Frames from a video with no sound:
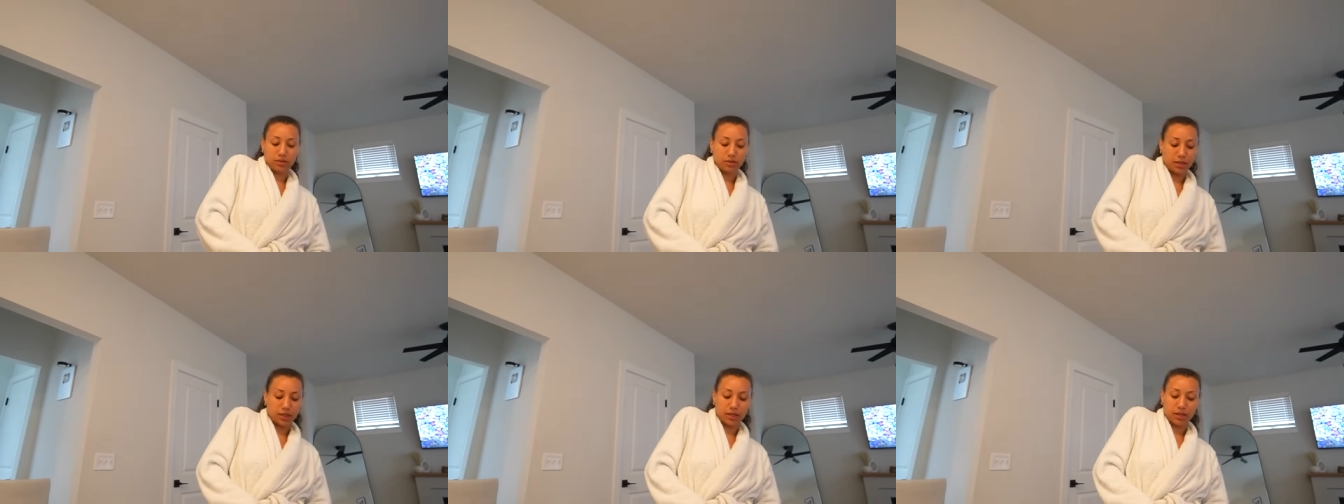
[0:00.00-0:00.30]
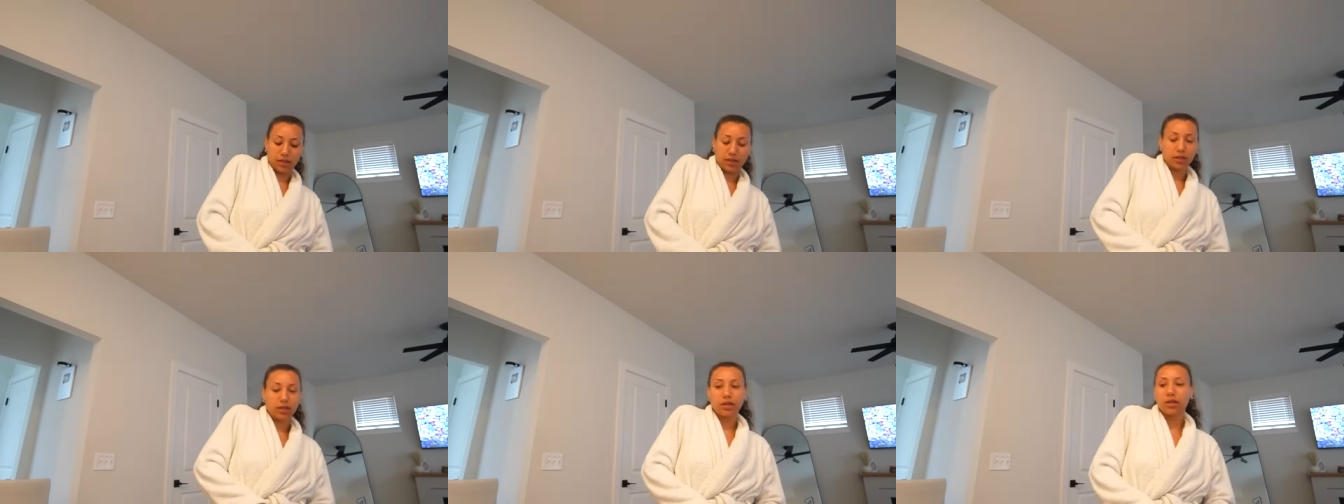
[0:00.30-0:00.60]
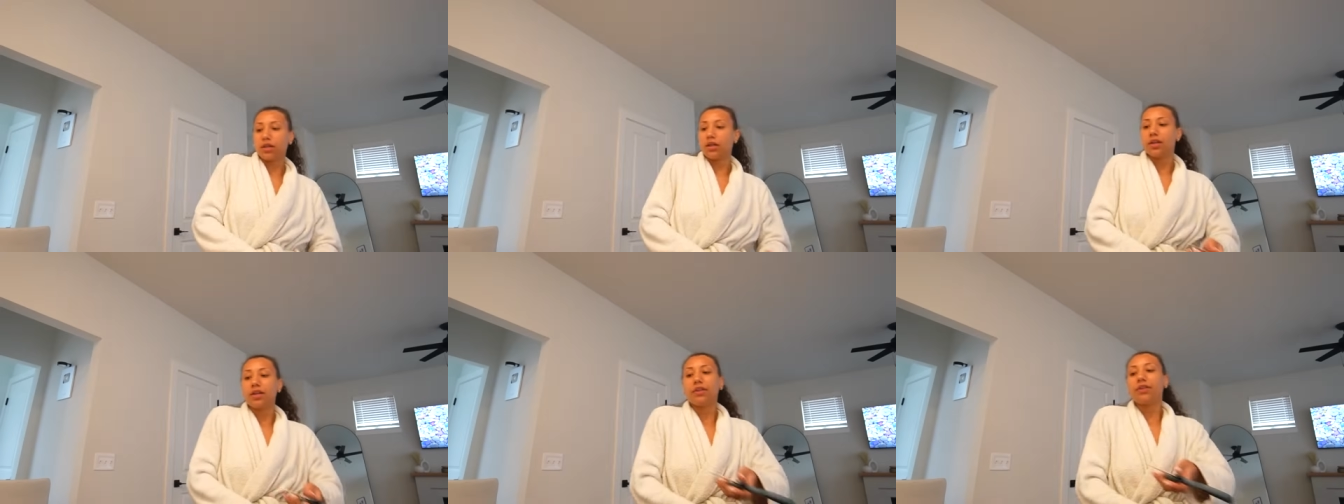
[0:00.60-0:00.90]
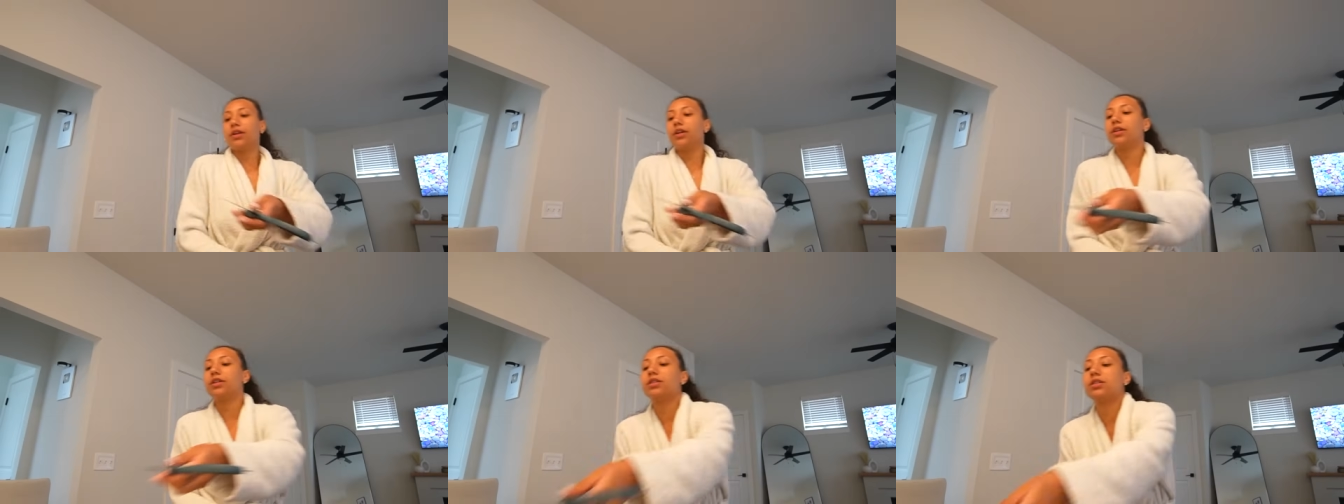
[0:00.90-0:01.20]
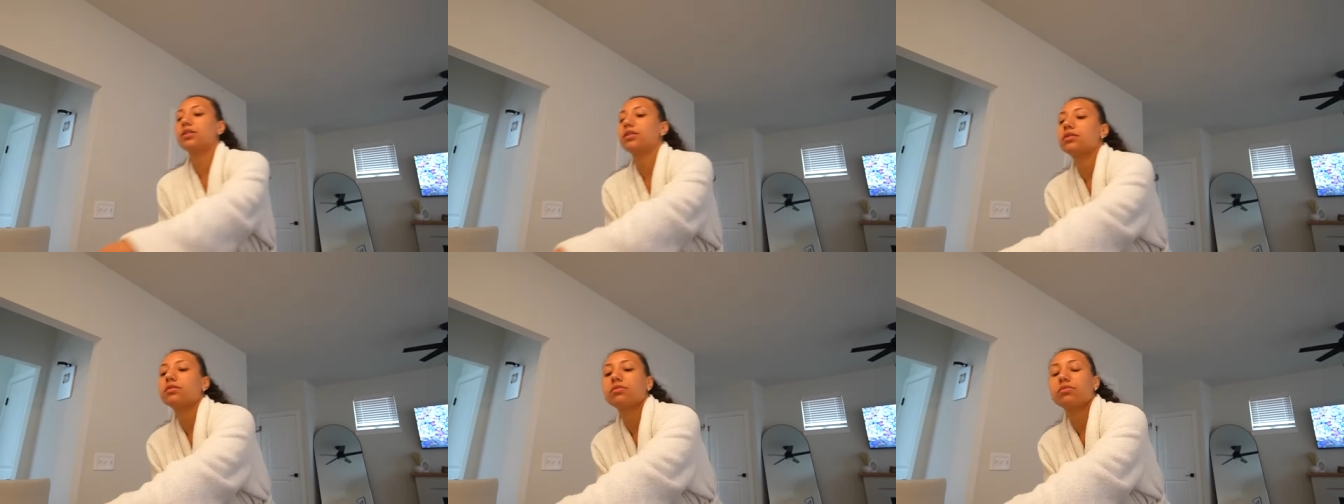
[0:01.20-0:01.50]
Like,
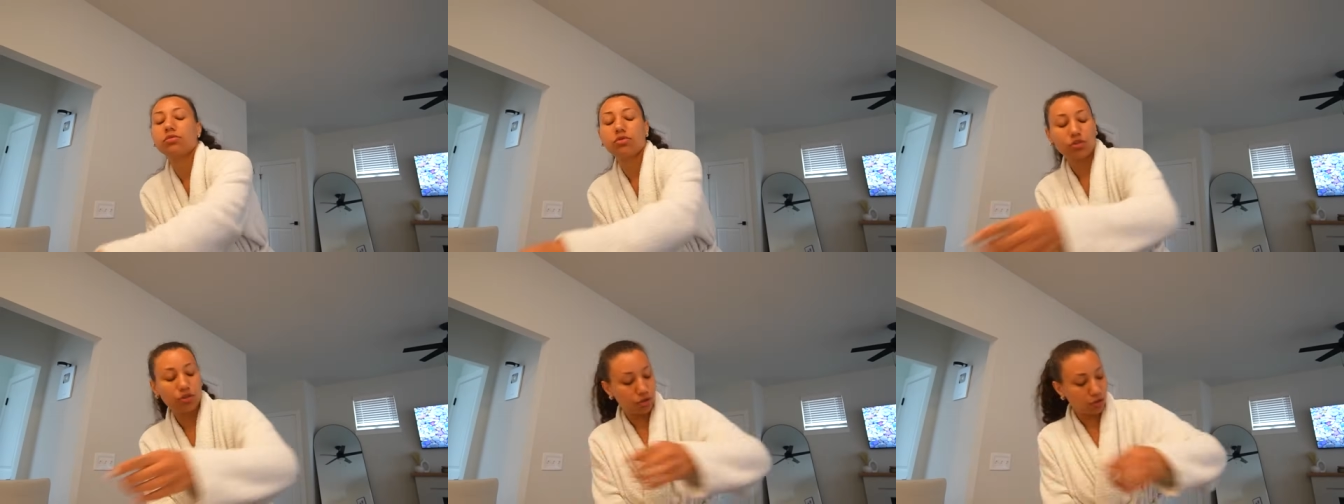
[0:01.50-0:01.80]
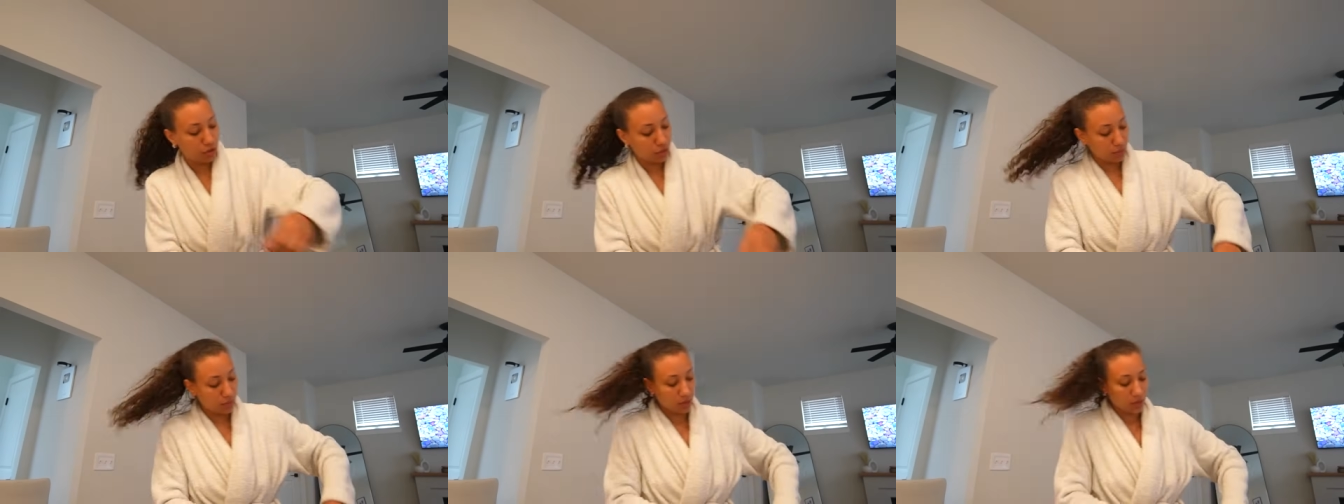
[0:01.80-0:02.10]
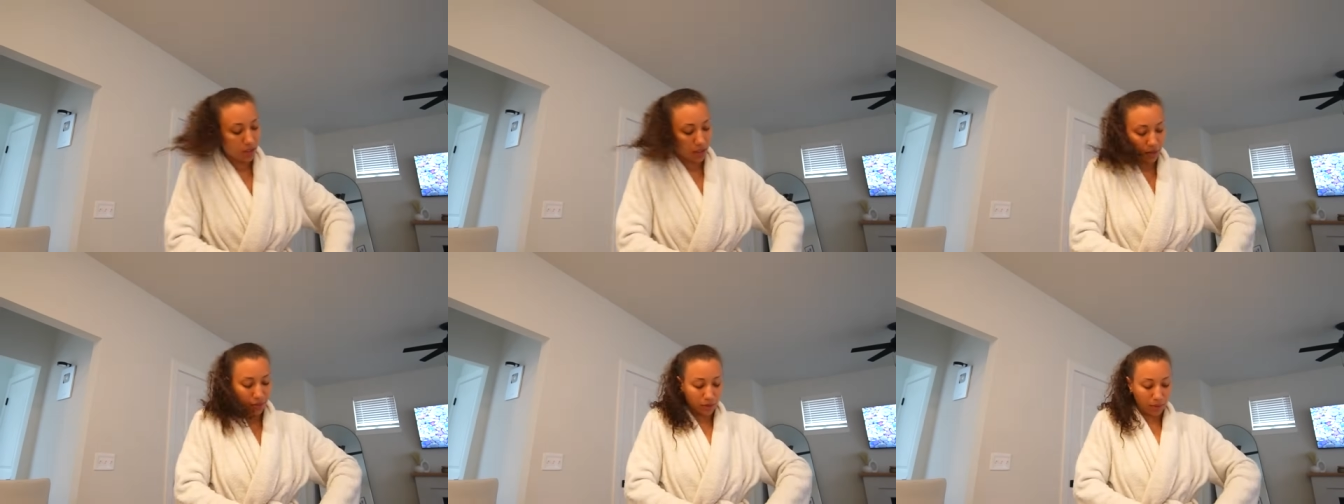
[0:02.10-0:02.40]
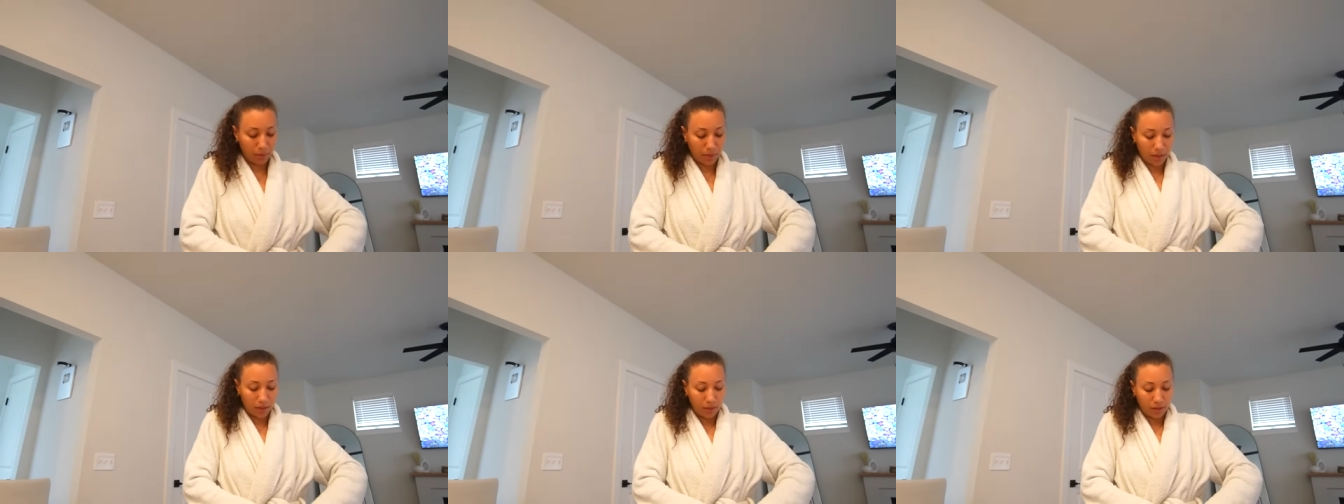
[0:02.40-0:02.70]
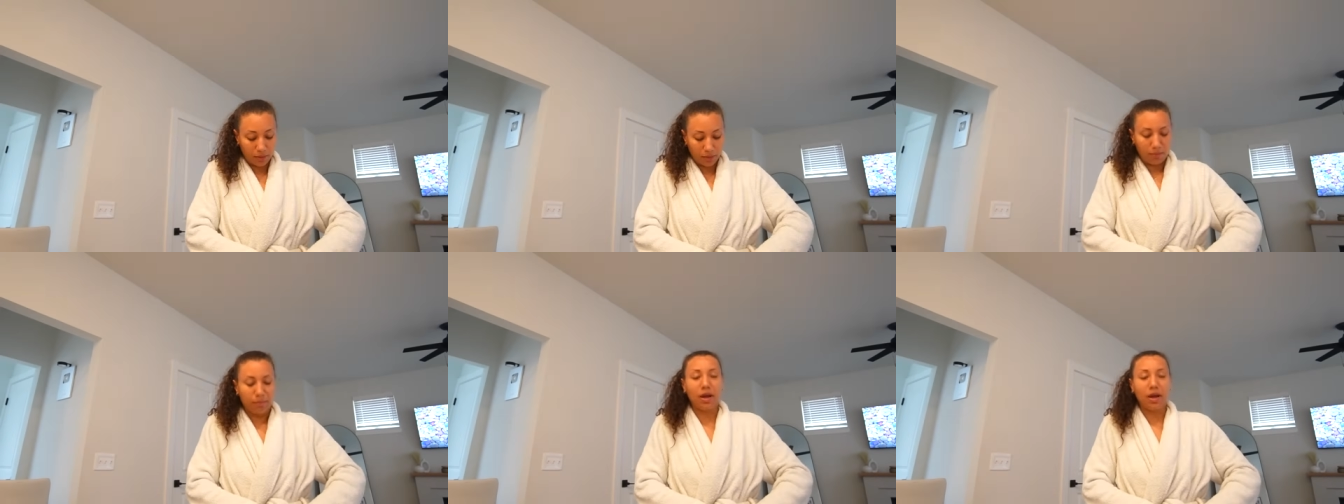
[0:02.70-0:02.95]
there's truly nothing better.